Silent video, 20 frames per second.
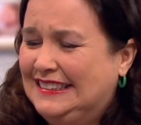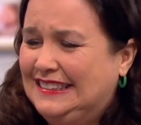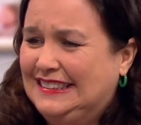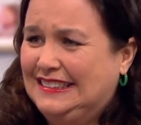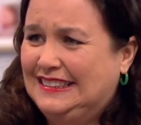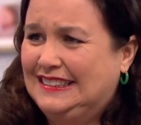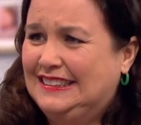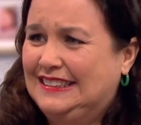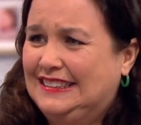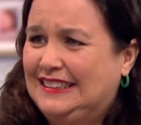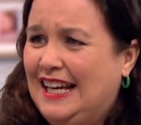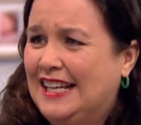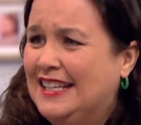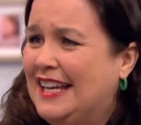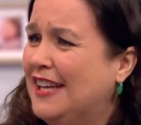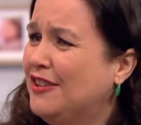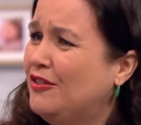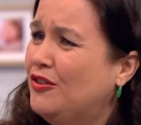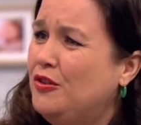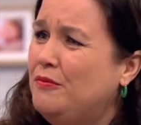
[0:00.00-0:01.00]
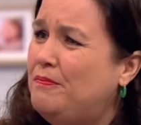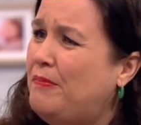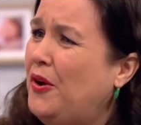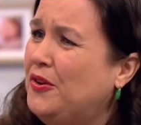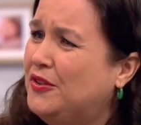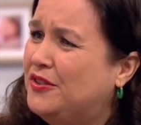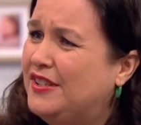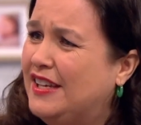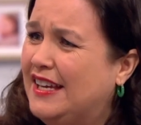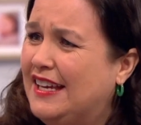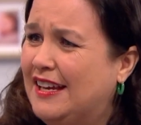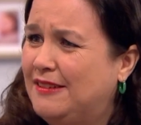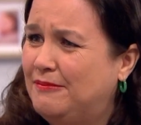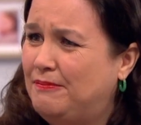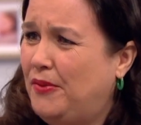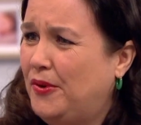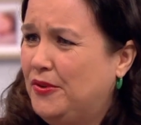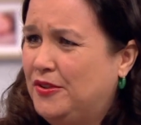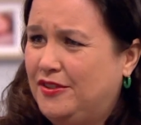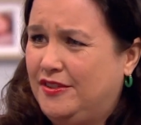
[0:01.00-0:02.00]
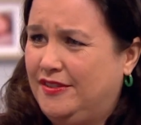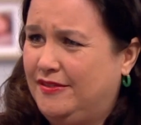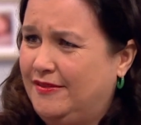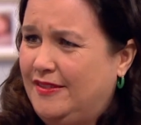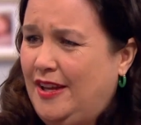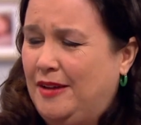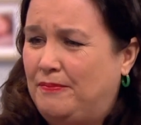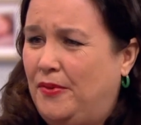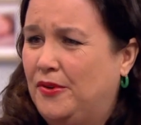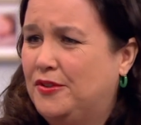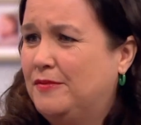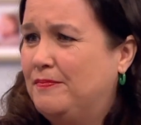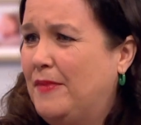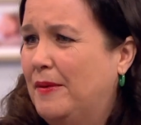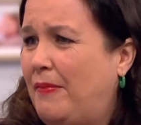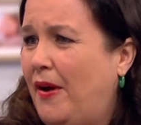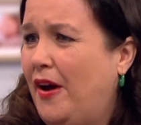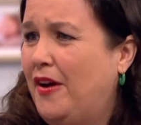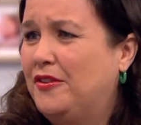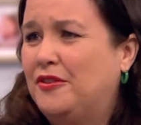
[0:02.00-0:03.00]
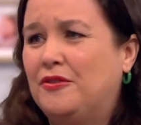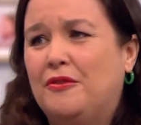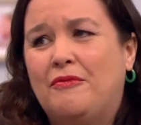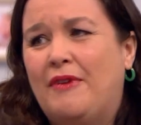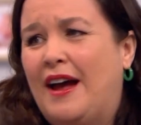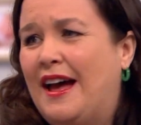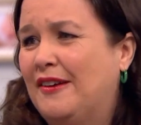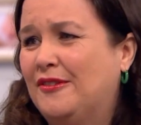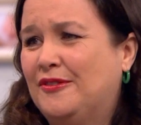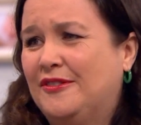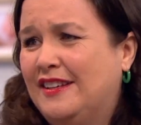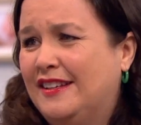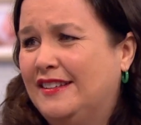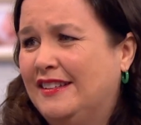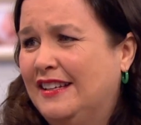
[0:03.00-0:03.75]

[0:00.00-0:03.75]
No, it'd be lovely. I get though. too bossy. I boss. I boss my partner around.